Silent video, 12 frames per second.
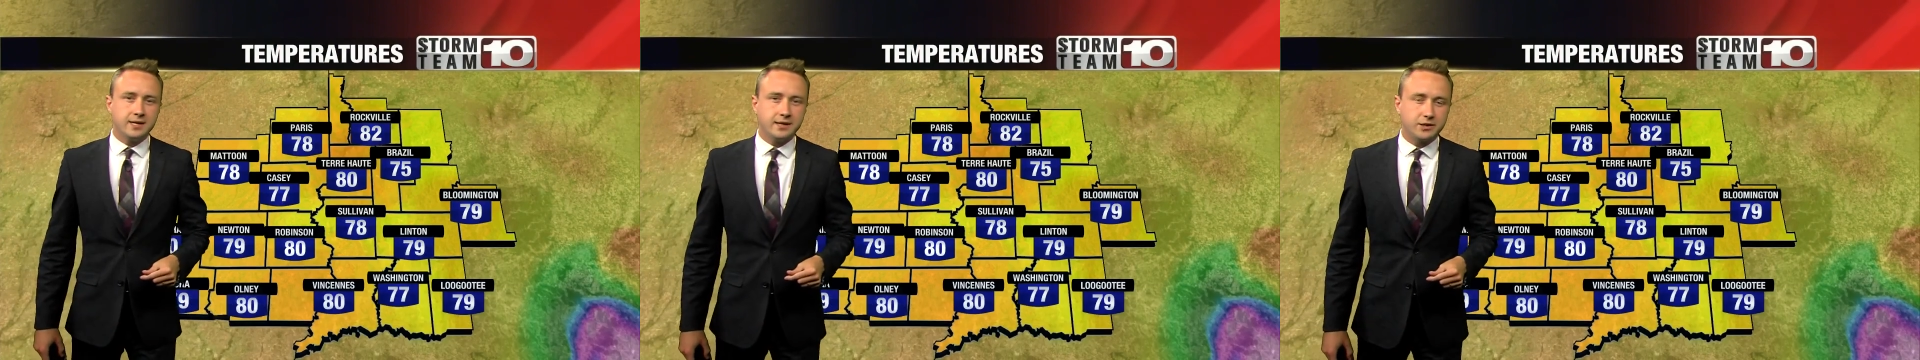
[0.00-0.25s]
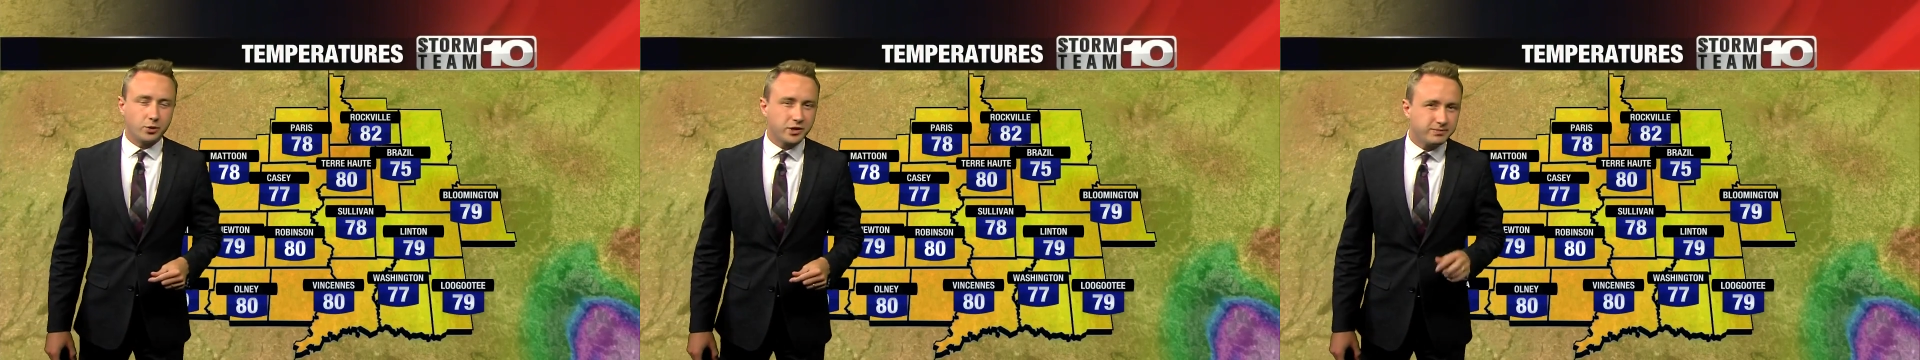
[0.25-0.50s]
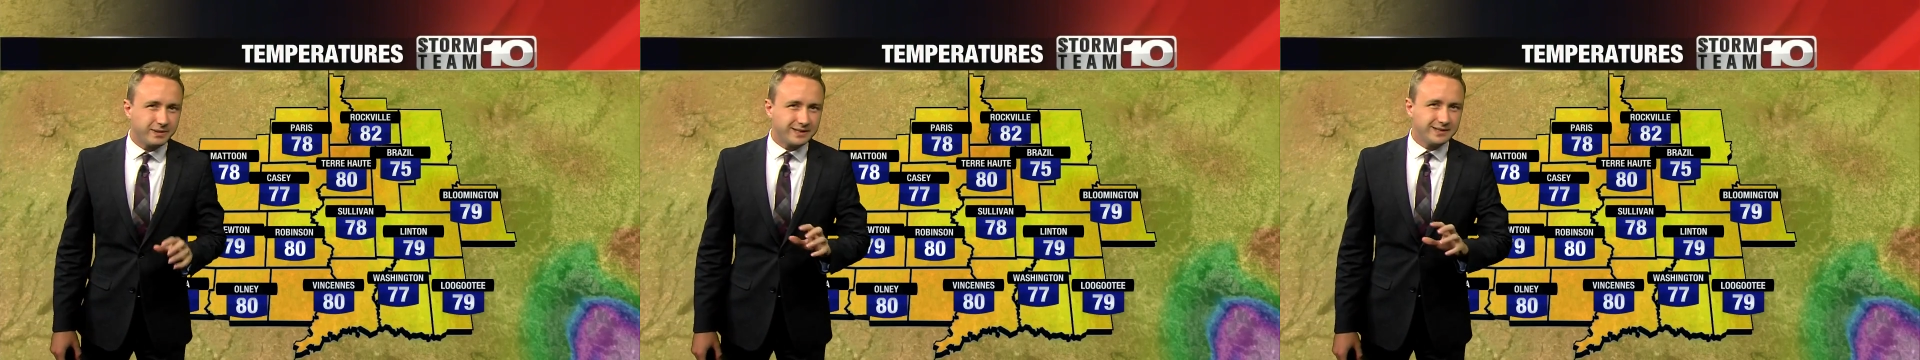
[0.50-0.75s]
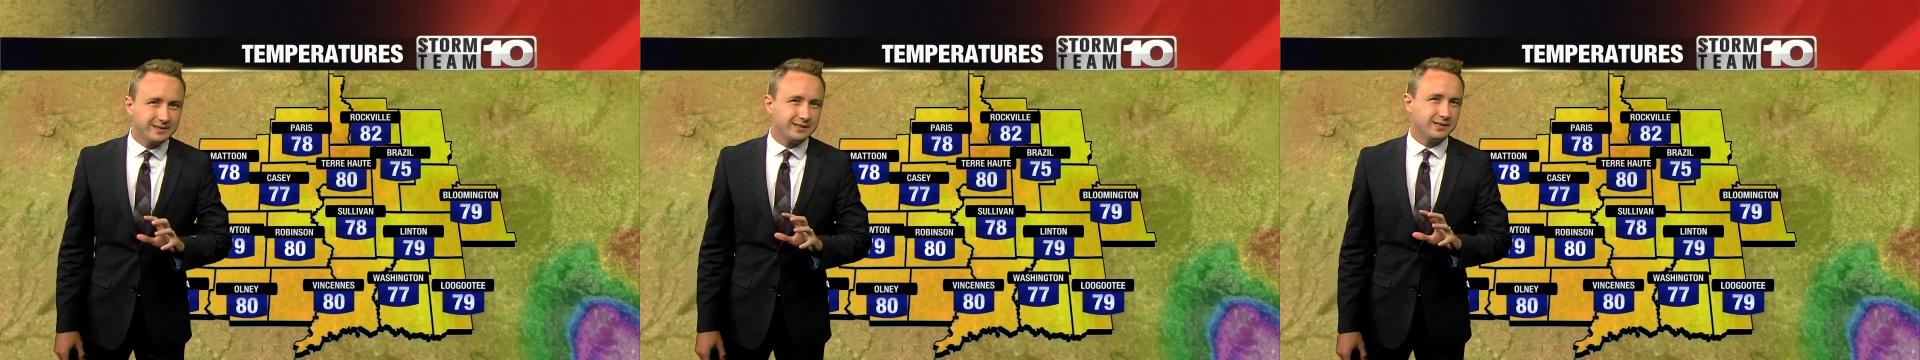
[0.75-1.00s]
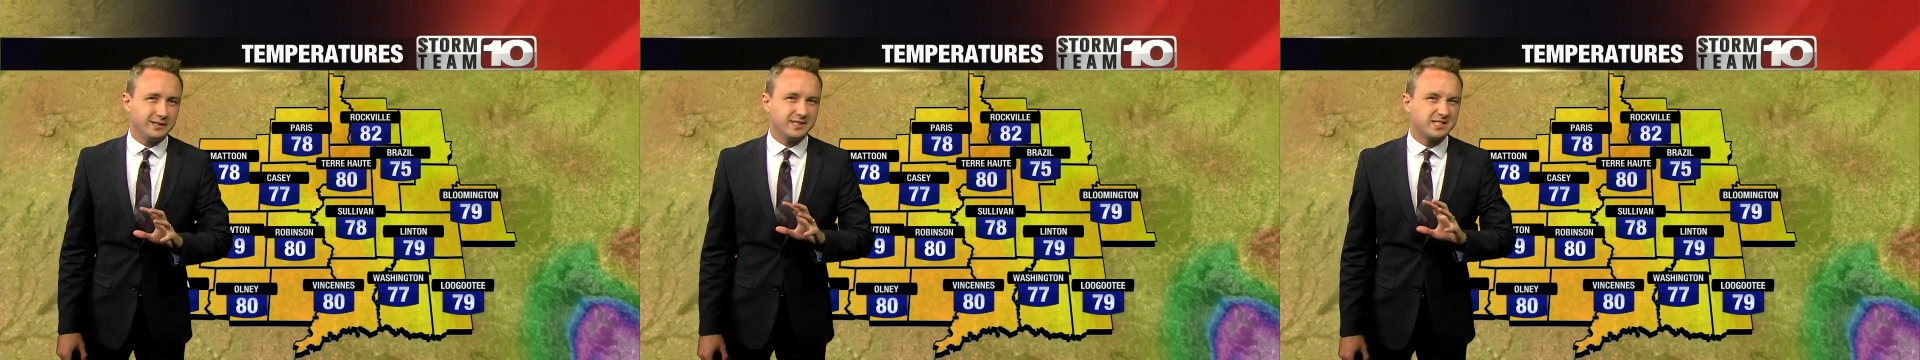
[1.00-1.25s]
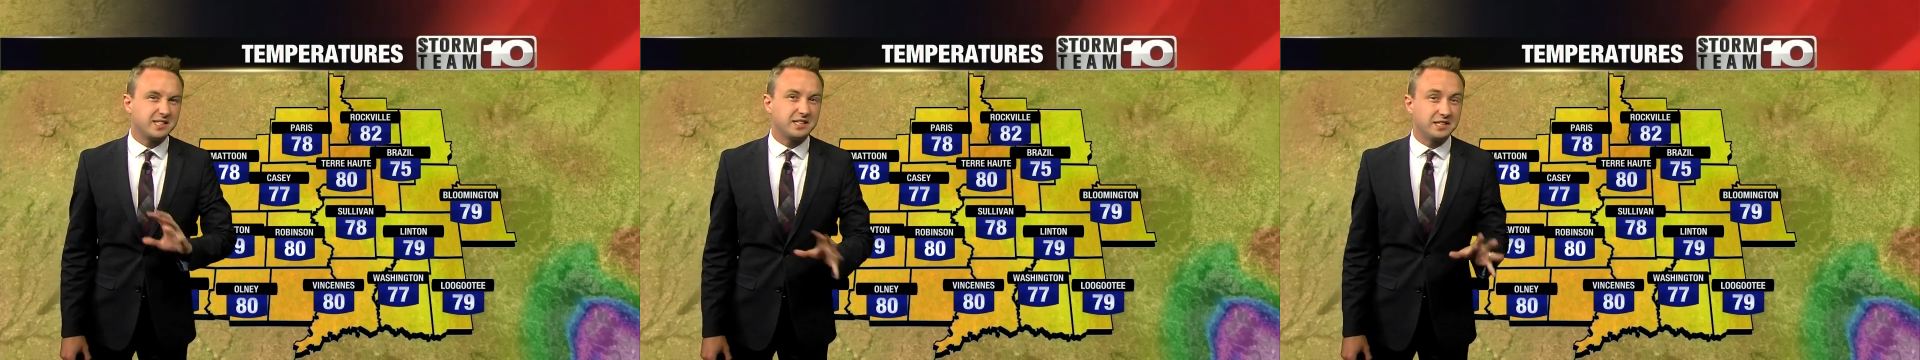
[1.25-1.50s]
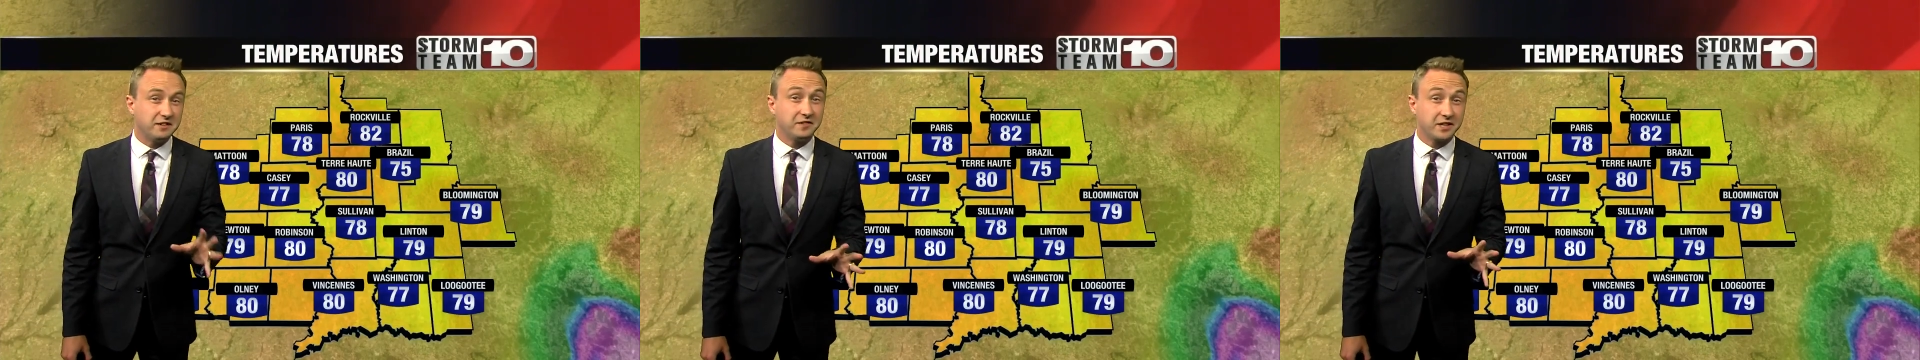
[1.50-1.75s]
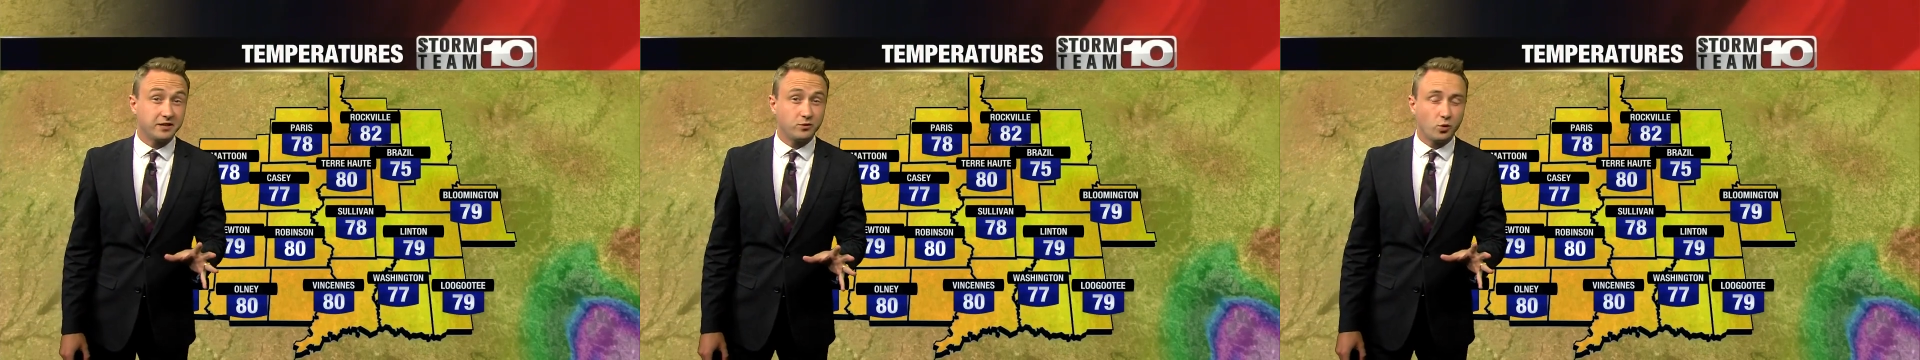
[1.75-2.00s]
Don't expect a
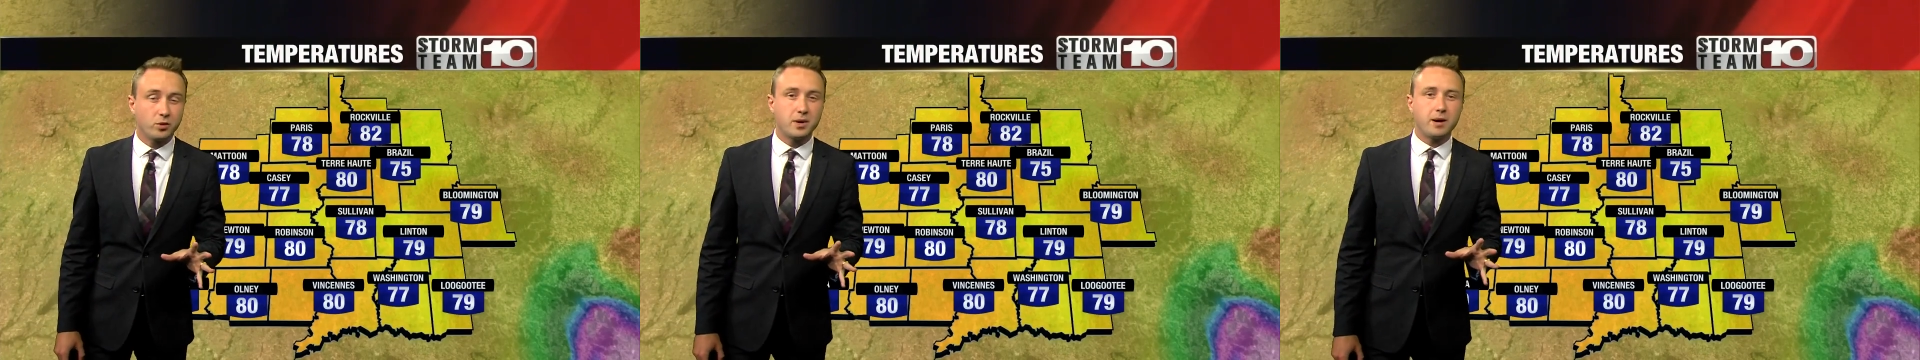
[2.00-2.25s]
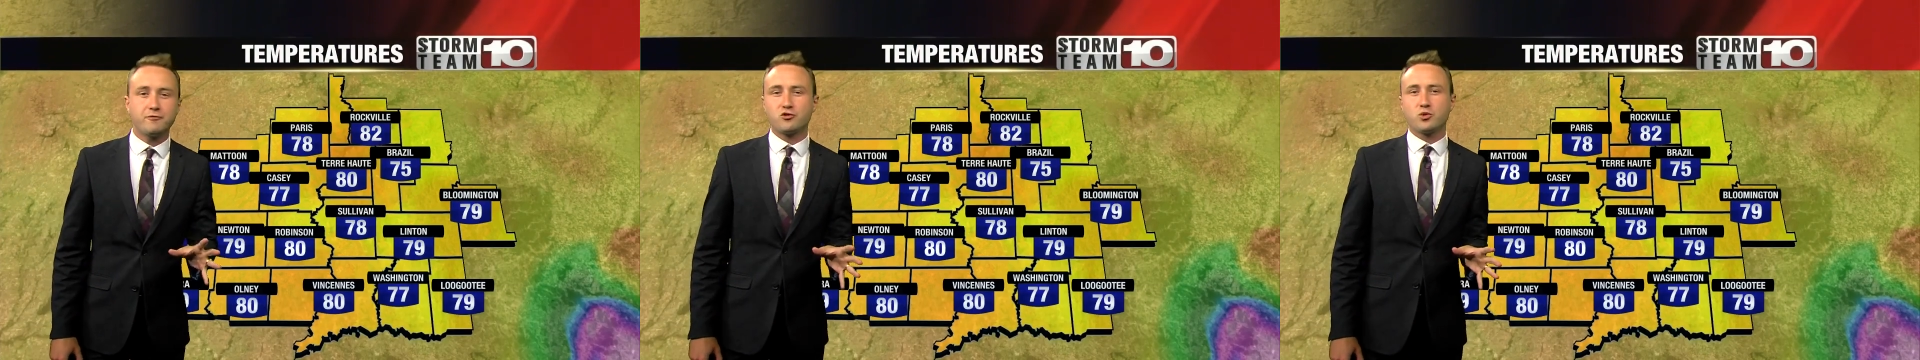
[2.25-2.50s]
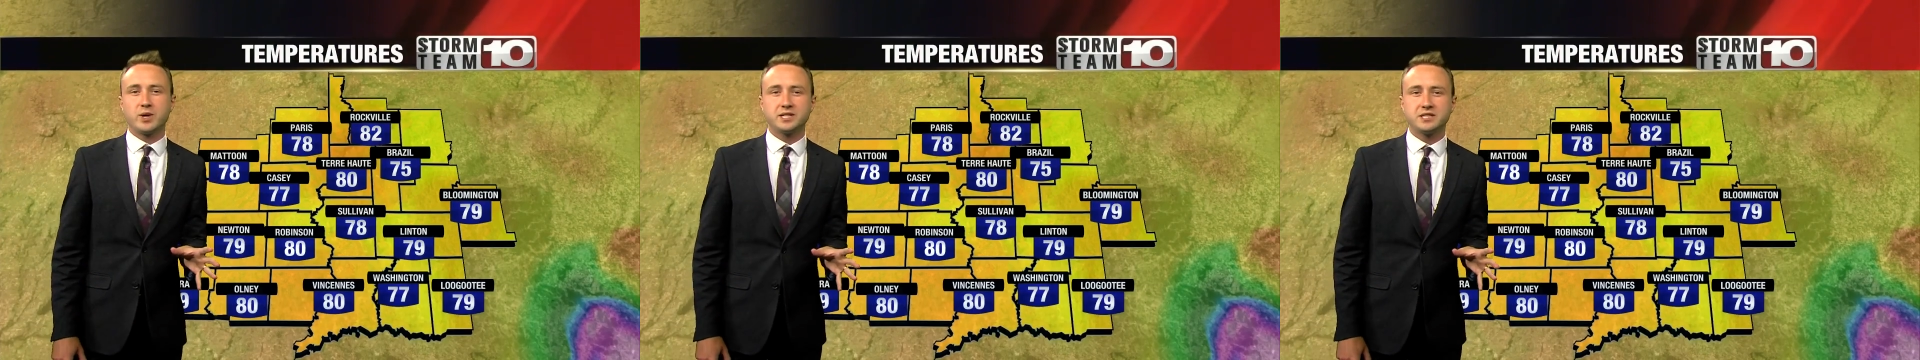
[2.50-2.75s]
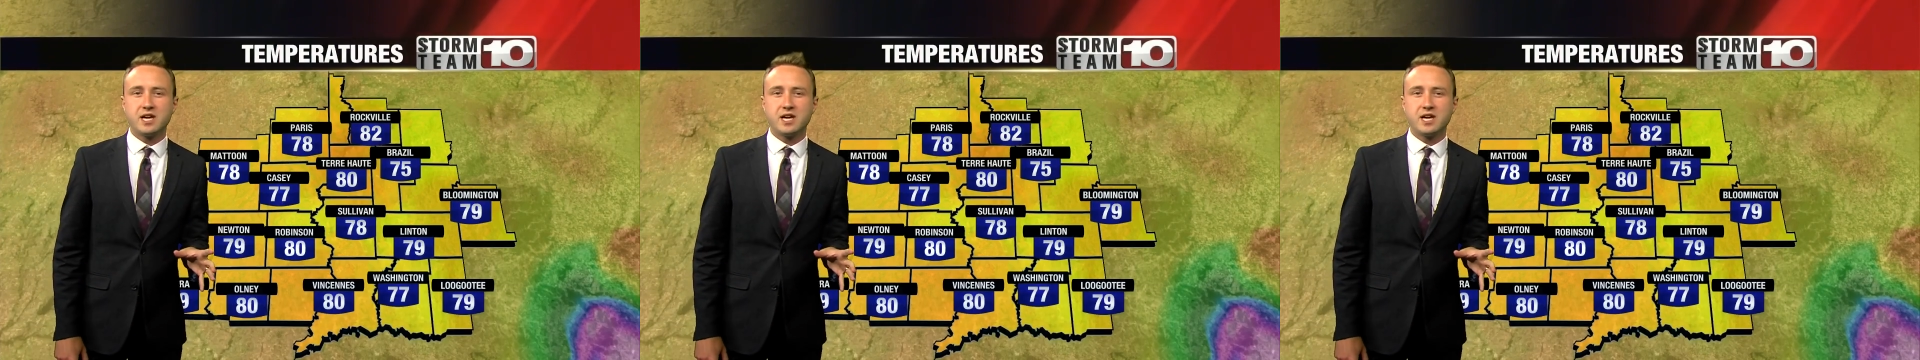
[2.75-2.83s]
significant warm up for the rest